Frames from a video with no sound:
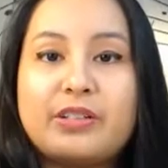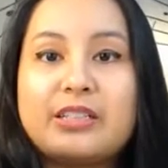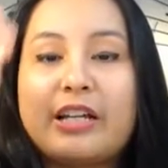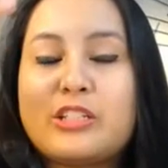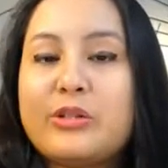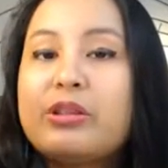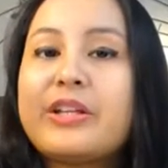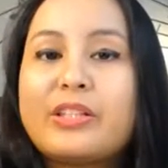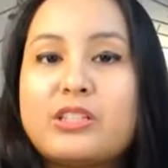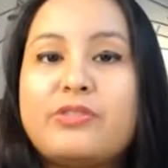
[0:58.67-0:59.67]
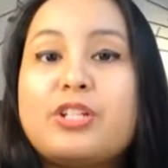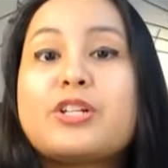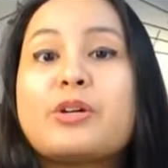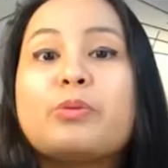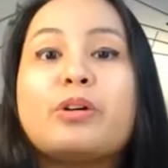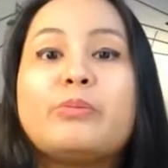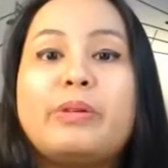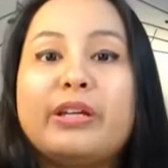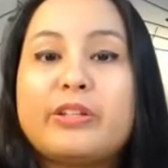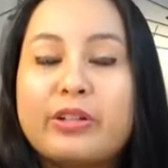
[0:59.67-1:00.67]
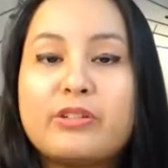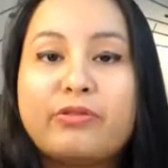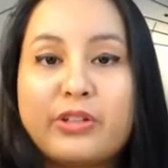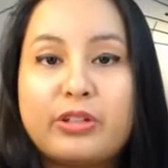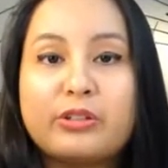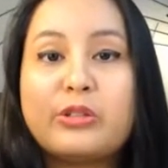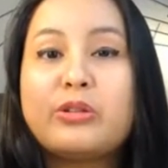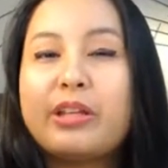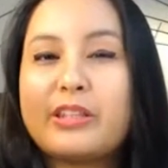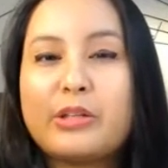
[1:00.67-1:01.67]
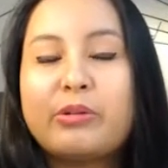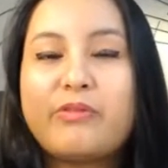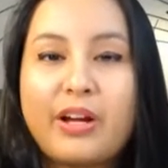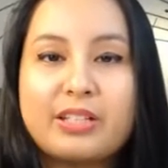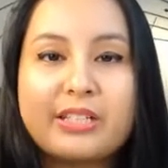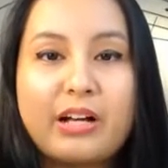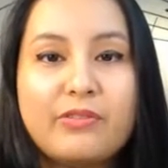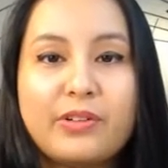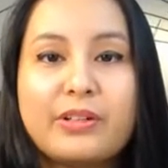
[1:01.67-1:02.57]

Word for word: He's like, "Do you think this feature would be good for you? Do you think that you would find this helpful?"